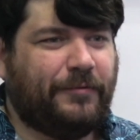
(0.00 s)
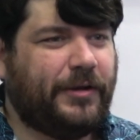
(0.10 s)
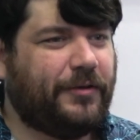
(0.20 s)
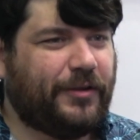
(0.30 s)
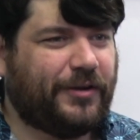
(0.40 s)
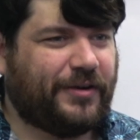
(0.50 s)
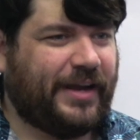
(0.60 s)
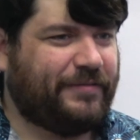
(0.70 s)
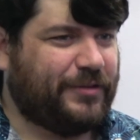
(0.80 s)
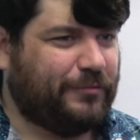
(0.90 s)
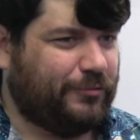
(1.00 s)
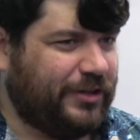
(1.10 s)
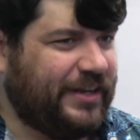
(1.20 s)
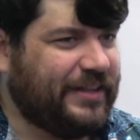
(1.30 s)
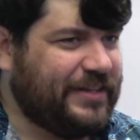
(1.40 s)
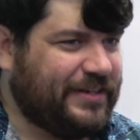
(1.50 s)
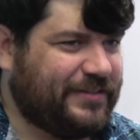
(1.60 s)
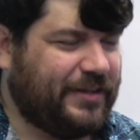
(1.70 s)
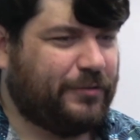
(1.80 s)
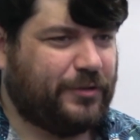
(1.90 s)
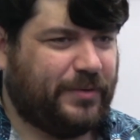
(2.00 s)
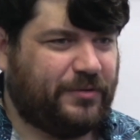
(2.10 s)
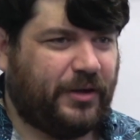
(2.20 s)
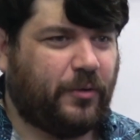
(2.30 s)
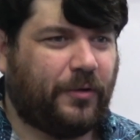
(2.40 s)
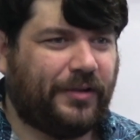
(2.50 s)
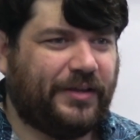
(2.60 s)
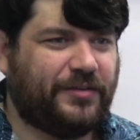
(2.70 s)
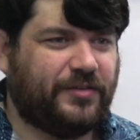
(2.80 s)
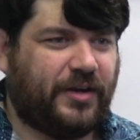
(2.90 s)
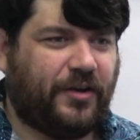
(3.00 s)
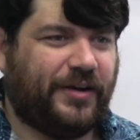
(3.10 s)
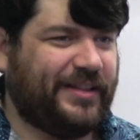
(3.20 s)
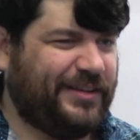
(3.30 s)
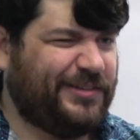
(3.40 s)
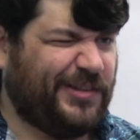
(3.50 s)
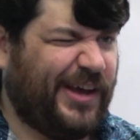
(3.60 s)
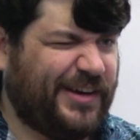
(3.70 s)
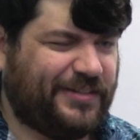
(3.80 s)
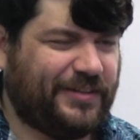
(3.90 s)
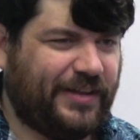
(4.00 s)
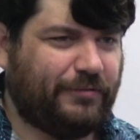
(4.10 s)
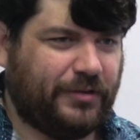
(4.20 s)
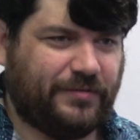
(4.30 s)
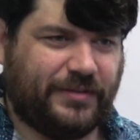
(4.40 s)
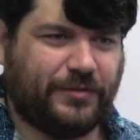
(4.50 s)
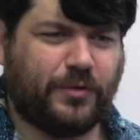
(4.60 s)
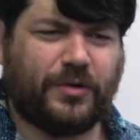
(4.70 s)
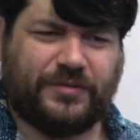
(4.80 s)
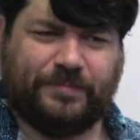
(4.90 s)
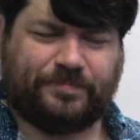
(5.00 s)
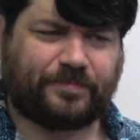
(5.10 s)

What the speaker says: we no longer have to really distinguish between correlations at all, at least not at the level of this course,